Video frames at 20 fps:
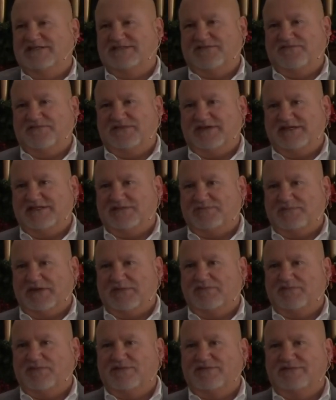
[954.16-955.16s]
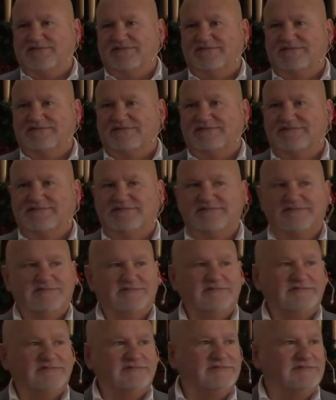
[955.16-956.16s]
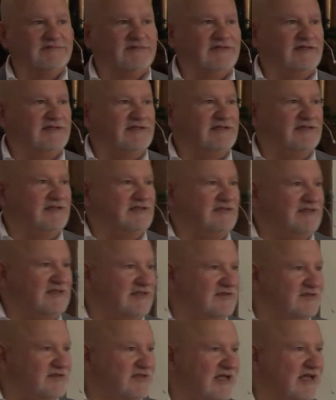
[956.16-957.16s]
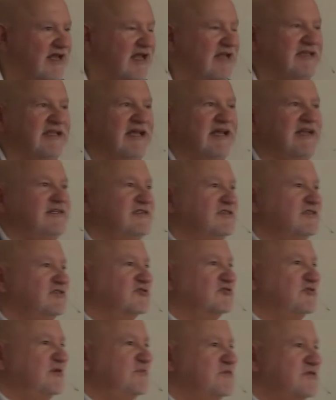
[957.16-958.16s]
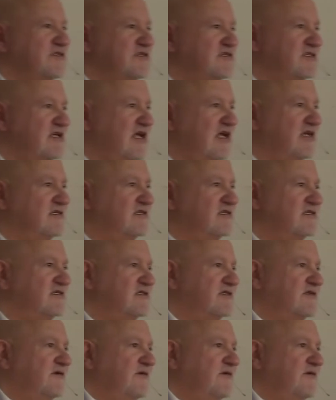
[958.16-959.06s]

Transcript: of these people. And yet, Scripture says,